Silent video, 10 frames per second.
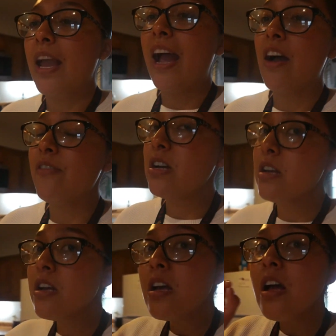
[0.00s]
have
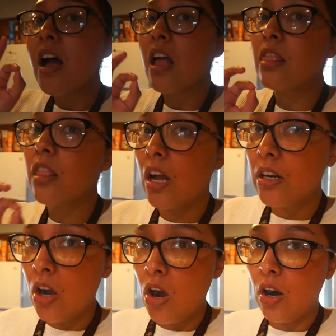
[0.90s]
a lot
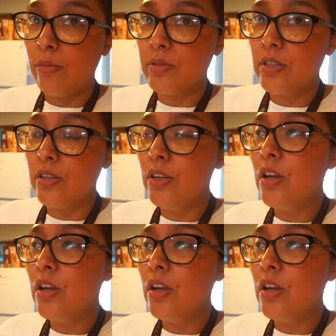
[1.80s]
of carbs